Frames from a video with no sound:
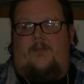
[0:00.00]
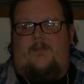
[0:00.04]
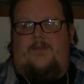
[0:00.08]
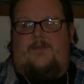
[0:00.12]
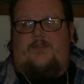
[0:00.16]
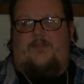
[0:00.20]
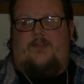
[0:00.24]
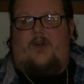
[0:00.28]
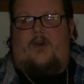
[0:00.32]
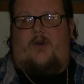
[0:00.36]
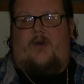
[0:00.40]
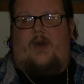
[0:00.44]

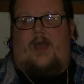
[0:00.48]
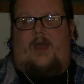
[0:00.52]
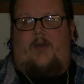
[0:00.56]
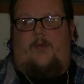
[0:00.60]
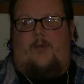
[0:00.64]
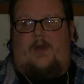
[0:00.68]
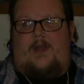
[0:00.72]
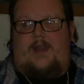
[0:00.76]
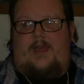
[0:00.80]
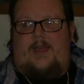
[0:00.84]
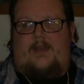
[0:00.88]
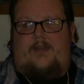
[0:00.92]
So I
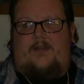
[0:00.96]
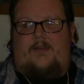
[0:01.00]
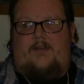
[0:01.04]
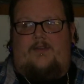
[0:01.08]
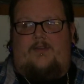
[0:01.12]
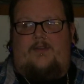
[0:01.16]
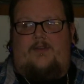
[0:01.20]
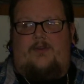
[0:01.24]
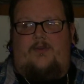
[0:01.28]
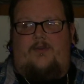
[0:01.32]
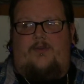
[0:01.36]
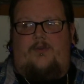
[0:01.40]
went in
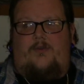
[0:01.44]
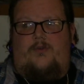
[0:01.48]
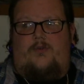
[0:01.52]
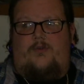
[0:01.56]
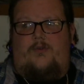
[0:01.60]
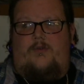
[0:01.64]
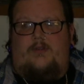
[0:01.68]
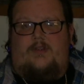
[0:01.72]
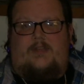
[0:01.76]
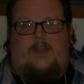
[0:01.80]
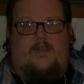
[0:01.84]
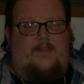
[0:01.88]

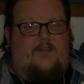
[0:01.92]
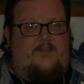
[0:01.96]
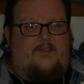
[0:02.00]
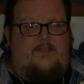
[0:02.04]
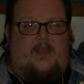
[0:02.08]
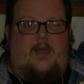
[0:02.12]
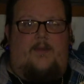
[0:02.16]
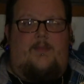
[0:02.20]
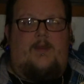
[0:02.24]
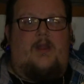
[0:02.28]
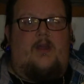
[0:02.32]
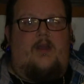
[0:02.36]
to did the
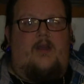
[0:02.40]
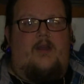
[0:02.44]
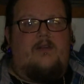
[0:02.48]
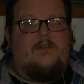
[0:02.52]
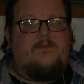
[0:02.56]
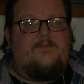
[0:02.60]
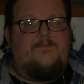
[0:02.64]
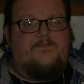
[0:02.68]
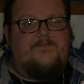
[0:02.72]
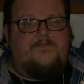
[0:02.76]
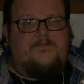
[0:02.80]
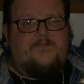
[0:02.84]

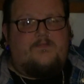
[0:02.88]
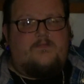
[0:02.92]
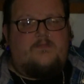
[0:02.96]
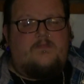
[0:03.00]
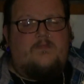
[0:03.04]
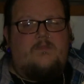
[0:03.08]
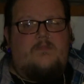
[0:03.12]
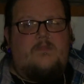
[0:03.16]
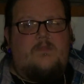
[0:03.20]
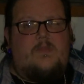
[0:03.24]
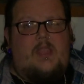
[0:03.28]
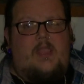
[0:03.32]
seminar,
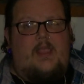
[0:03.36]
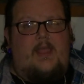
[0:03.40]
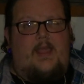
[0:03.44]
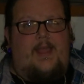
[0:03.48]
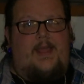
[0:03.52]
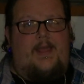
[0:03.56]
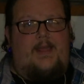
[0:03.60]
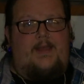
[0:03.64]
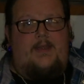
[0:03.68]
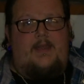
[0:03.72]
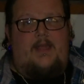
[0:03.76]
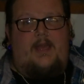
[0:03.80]

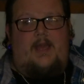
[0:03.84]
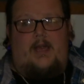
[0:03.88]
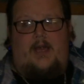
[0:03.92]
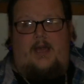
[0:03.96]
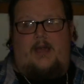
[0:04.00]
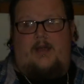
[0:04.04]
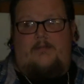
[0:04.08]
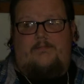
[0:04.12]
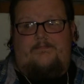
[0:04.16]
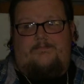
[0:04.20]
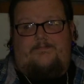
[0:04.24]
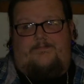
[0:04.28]
and
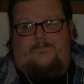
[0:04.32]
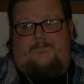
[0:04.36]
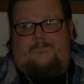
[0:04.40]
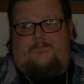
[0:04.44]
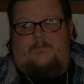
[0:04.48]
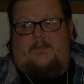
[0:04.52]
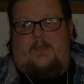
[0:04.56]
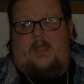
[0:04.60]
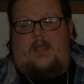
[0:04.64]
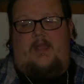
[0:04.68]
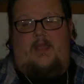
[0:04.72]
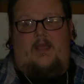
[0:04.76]
I
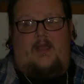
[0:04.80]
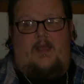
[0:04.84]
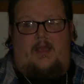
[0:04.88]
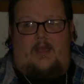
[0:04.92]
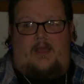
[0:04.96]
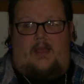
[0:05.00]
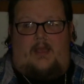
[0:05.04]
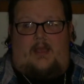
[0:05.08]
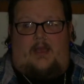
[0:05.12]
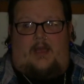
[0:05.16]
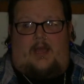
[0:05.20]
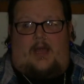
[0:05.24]

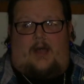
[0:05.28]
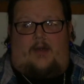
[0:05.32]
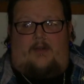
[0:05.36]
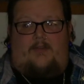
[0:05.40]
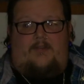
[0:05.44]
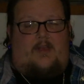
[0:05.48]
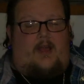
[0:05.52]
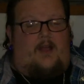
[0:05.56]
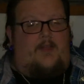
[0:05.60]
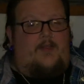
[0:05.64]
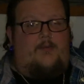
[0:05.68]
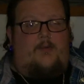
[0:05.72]

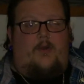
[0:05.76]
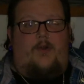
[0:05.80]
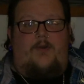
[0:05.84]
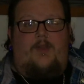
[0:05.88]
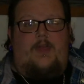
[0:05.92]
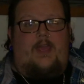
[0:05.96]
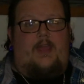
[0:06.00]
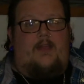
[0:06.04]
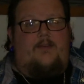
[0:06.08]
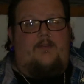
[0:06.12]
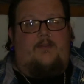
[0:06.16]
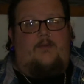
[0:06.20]
was on the road
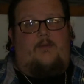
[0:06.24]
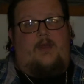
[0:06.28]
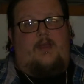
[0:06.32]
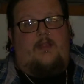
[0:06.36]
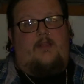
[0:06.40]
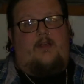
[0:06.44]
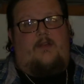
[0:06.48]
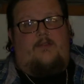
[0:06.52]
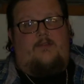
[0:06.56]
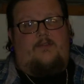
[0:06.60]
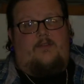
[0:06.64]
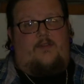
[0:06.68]
again to weight
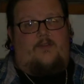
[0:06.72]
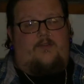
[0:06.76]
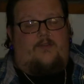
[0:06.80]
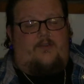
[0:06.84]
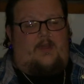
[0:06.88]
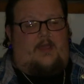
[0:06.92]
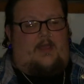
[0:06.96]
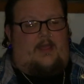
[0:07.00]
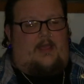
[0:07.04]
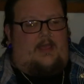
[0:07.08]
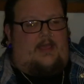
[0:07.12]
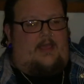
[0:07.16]
loss
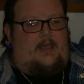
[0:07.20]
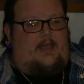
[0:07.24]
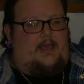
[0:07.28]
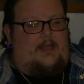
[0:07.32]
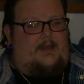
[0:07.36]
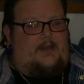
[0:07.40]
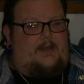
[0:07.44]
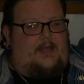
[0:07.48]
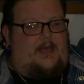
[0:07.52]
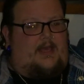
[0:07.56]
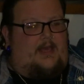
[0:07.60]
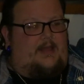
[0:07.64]
surgery,
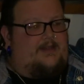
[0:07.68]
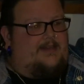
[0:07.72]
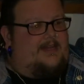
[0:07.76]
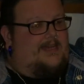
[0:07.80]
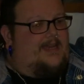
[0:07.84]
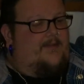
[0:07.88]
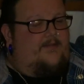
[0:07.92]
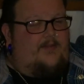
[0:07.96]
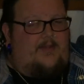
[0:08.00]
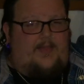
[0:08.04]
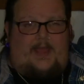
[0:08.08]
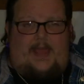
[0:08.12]
and
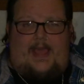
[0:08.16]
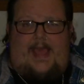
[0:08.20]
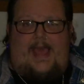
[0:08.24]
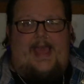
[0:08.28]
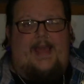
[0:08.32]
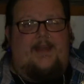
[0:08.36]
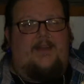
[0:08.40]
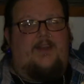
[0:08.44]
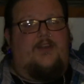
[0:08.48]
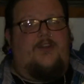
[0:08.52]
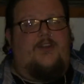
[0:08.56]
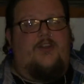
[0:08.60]
did everything I
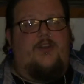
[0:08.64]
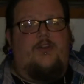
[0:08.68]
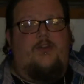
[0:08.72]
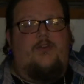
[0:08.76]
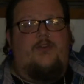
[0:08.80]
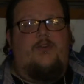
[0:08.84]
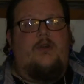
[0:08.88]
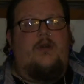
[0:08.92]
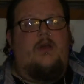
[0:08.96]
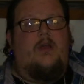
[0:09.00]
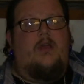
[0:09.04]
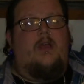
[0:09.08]
had to
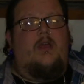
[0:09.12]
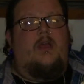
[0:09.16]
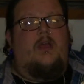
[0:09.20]
do,